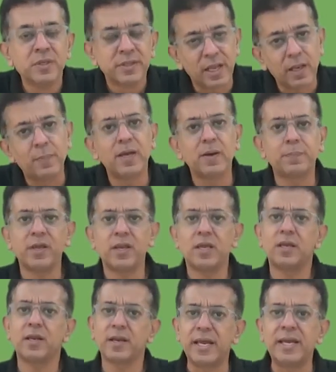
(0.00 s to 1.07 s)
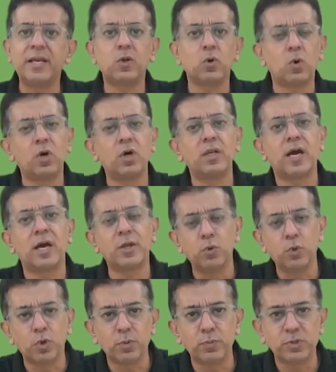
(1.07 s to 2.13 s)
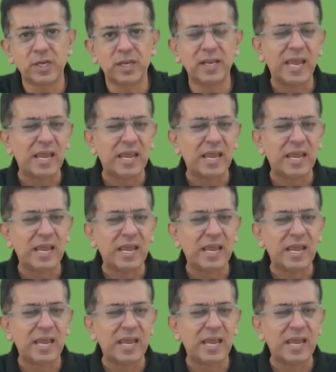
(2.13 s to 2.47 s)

They'll be appearing right on our YouTube channel.